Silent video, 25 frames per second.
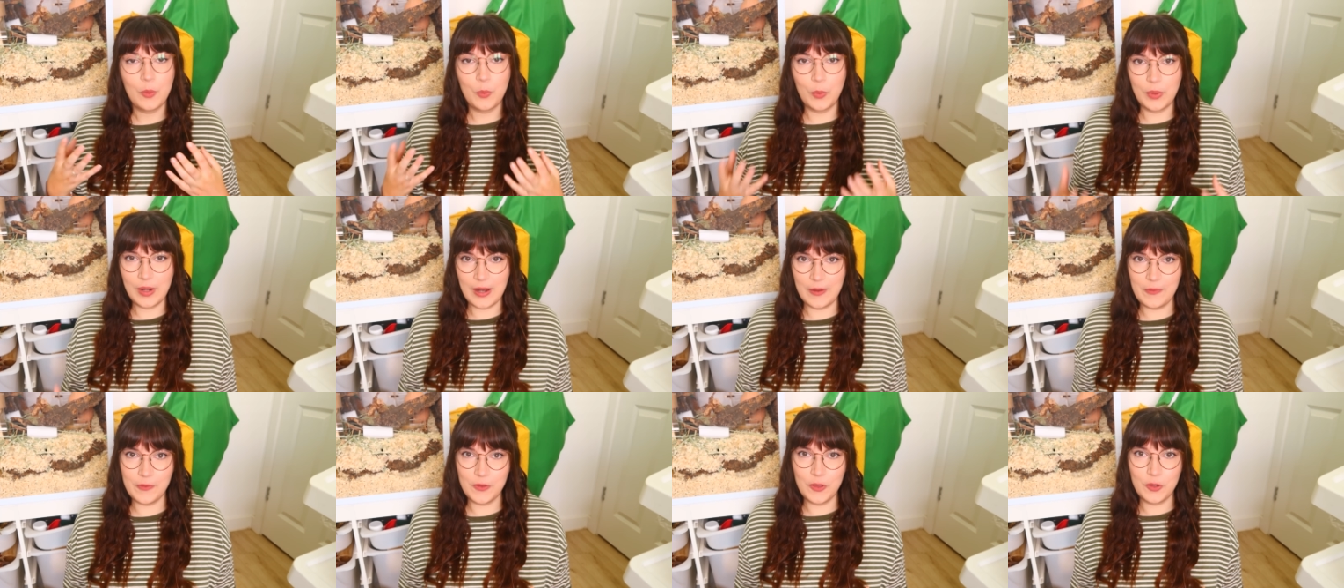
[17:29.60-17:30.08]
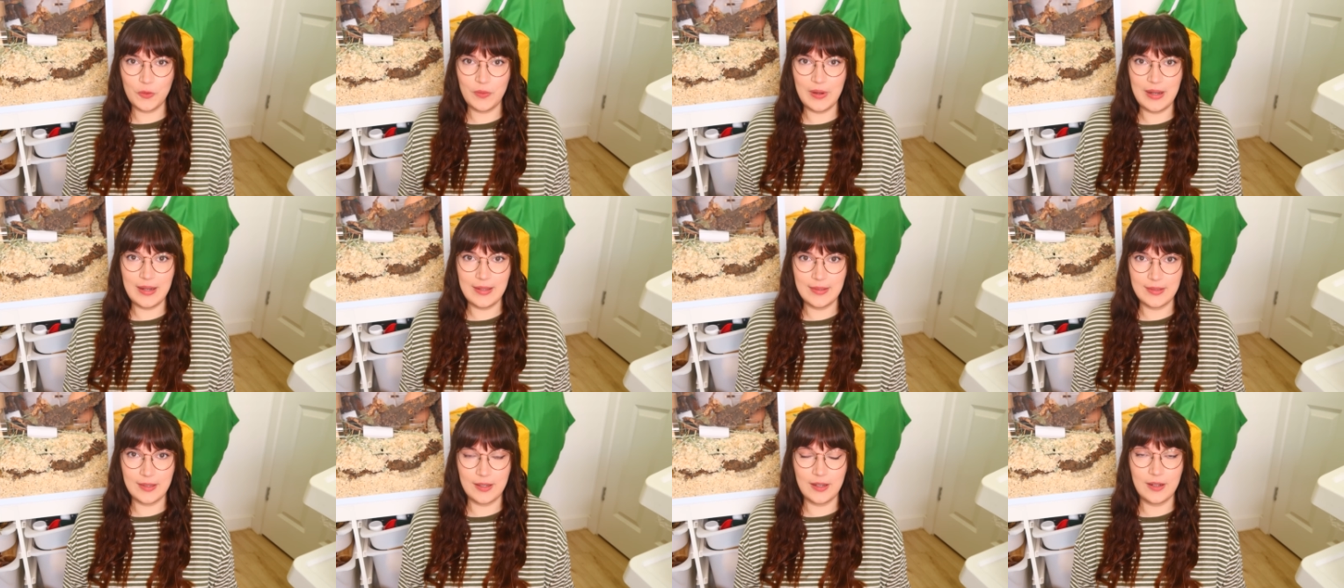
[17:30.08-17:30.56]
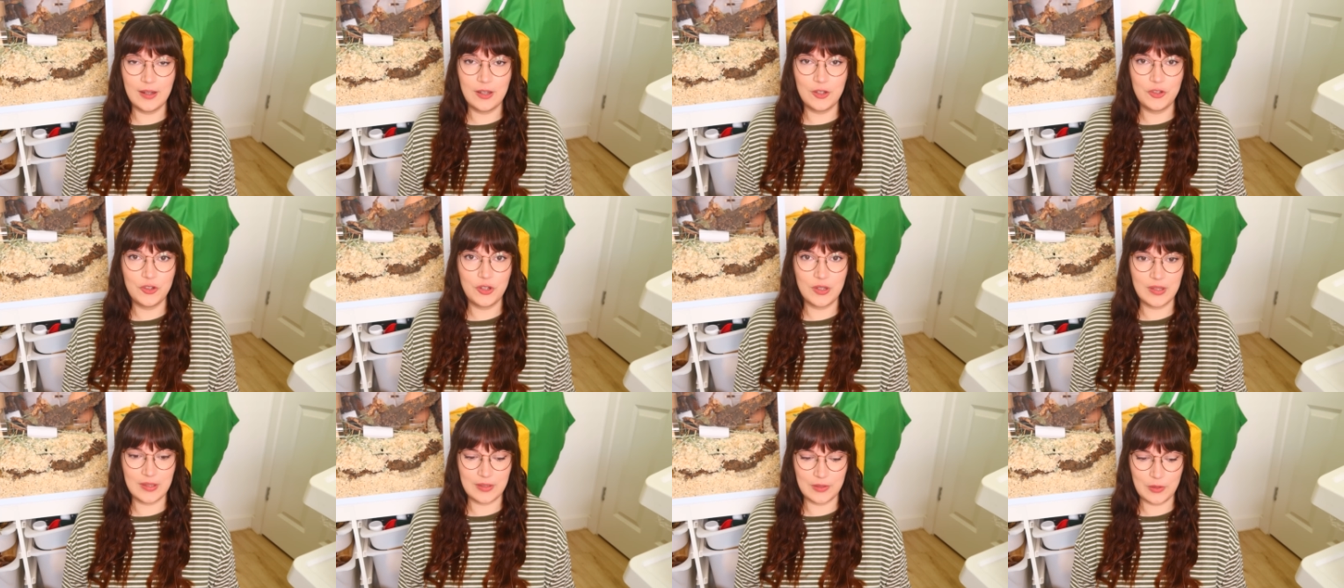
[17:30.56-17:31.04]
whatever the
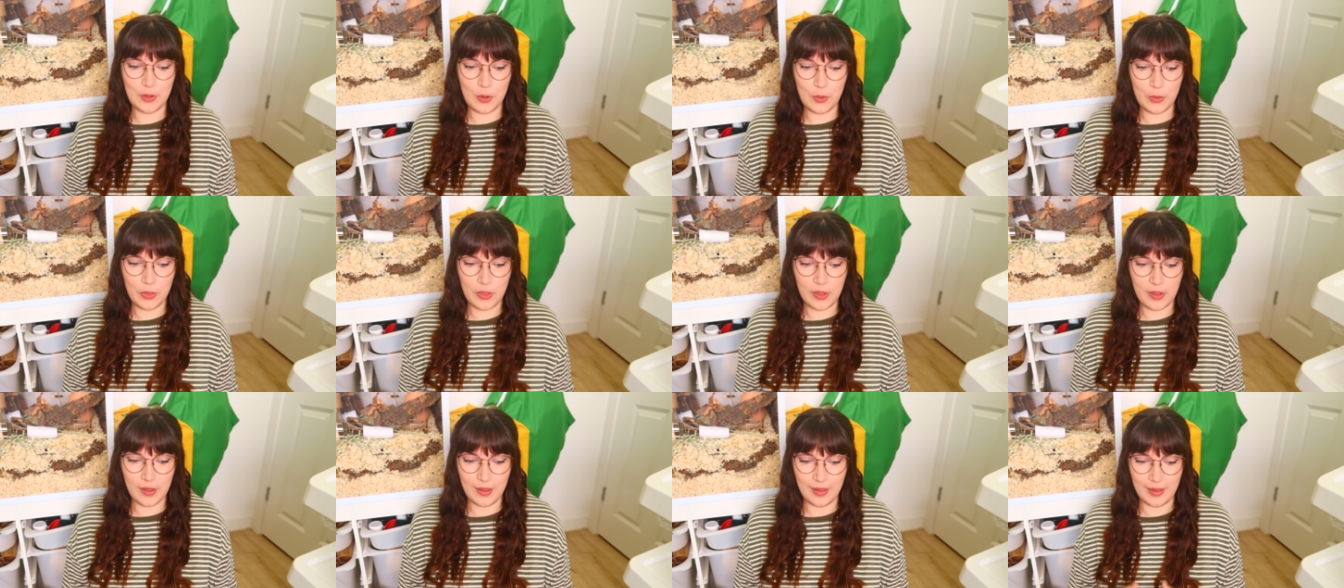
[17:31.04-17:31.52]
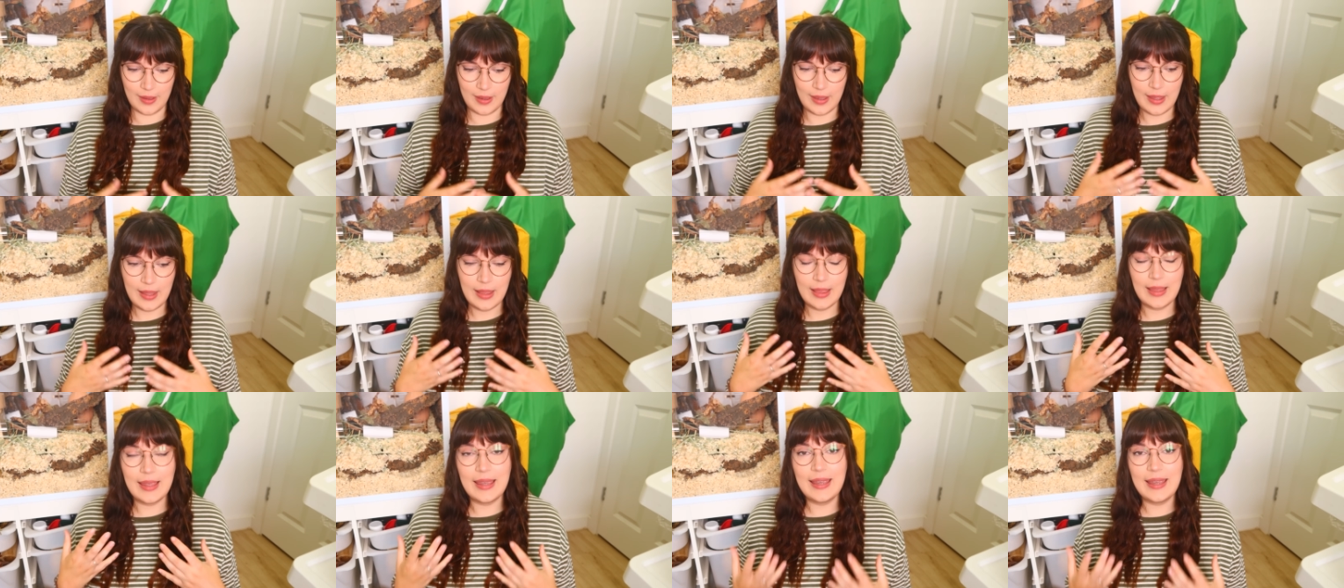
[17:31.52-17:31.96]
reason, just know that